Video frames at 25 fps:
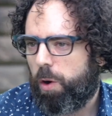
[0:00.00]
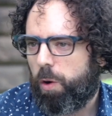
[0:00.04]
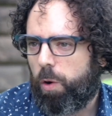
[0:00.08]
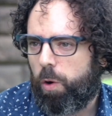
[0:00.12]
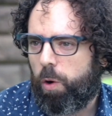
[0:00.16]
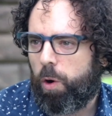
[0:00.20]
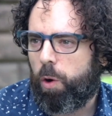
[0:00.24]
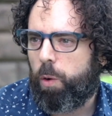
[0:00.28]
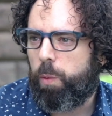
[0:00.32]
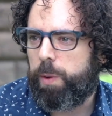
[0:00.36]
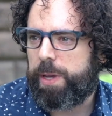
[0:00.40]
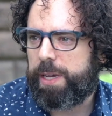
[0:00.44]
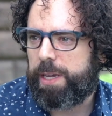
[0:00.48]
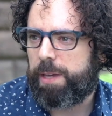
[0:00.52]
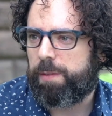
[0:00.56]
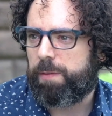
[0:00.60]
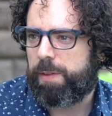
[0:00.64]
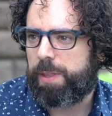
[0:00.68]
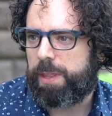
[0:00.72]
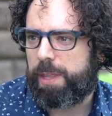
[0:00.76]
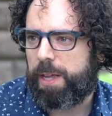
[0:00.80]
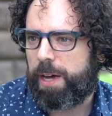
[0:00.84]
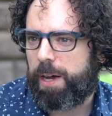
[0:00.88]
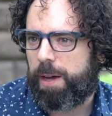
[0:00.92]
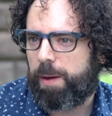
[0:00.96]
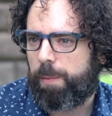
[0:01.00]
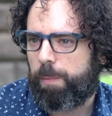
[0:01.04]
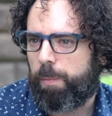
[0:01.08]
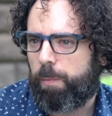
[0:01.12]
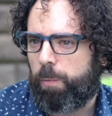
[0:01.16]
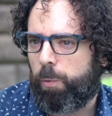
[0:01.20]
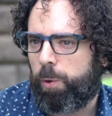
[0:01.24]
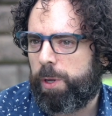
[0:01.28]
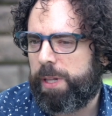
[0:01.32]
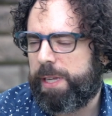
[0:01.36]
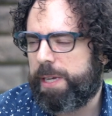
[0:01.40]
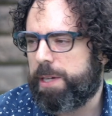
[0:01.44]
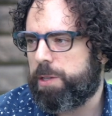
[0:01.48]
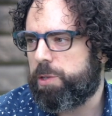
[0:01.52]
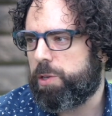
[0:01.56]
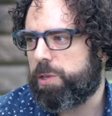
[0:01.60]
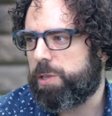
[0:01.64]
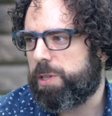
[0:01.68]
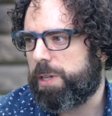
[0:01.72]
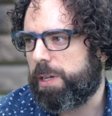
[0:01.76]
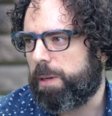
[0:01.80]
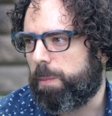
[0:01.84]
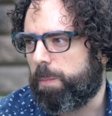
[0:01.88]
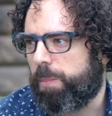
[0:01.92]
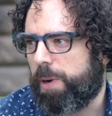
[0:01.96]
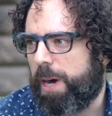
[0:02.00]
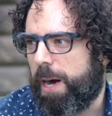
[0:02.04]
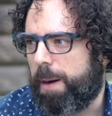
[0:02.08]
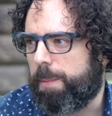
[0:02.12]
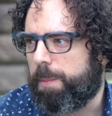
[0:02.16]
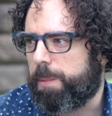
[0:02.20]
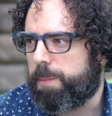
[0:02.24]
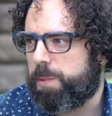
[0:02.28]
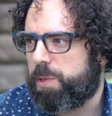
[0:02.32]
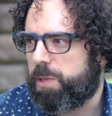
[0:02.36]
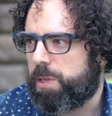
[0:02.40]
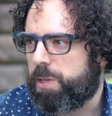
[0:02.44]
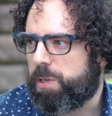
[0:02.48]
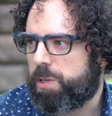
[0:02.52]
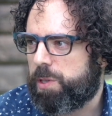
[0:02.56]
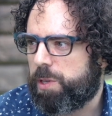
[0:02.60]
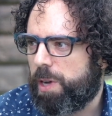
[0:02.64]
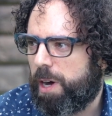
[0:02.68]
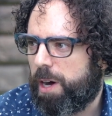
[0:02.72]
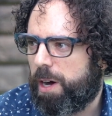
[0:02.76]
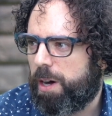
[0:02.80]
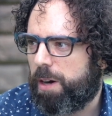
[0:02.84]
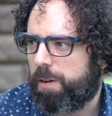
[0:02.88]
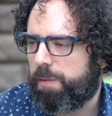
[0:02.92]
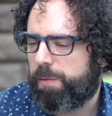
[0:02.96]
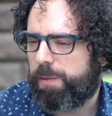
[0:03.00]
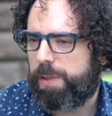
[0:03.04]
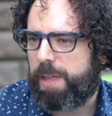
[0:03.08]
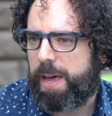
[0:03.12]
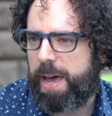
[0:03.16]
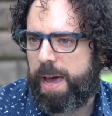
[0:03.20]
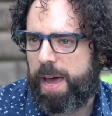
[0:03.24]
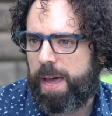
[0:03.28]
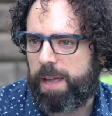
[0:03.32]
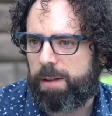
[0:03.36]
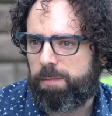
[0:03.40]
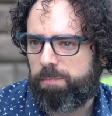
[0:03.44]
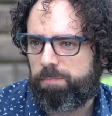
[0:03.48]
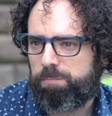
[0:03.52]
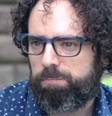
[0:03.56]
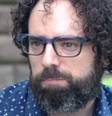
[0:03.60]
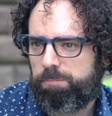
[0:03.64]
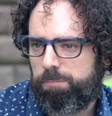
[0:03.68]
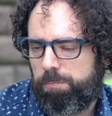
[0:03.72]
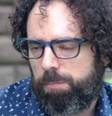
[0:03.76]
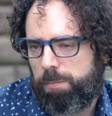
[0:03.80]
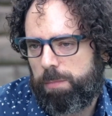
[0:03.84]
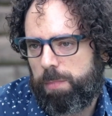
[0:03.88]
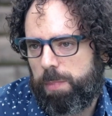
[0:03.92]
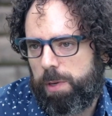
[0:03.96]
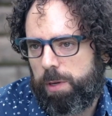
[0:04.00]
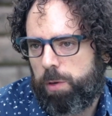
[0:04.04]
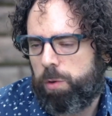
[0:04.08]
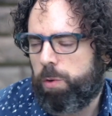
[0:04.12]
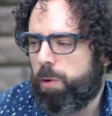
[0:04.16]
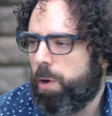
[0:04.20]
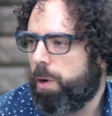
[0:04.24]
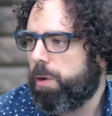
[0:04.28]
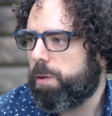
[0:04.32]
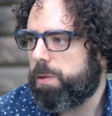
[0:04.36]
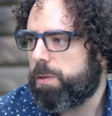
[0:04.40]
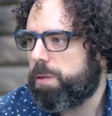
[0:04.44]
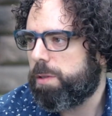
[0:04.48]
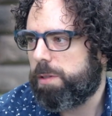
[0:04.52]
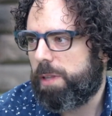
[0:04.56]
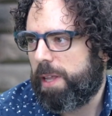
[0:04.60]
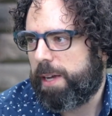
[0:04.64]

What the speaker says: Or are we giving them really interesting problems to solve that, who knows?